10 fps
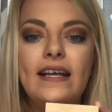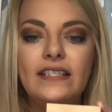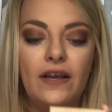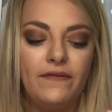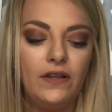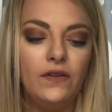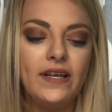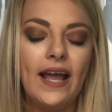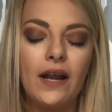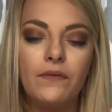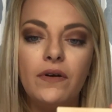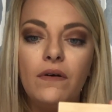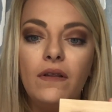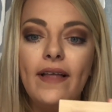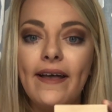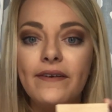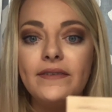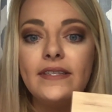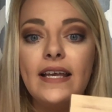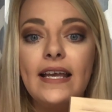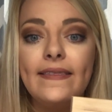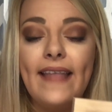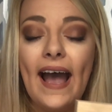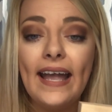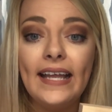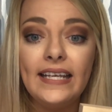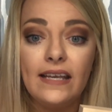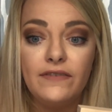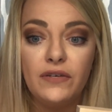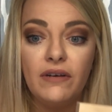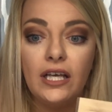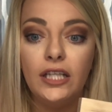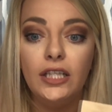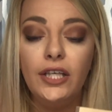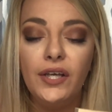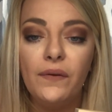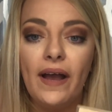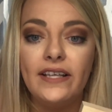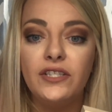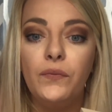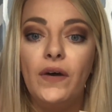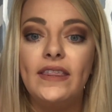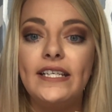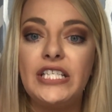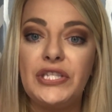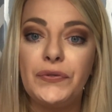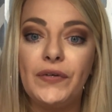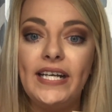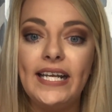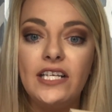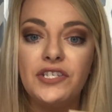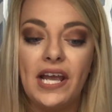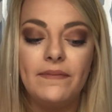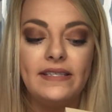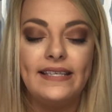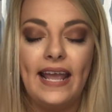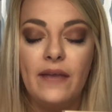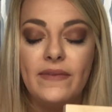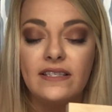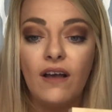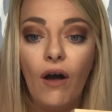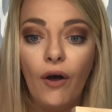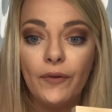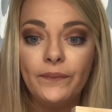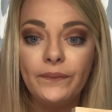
So if you look at it real close, that kind of gives you a clue as to what this 3D shape's name is called.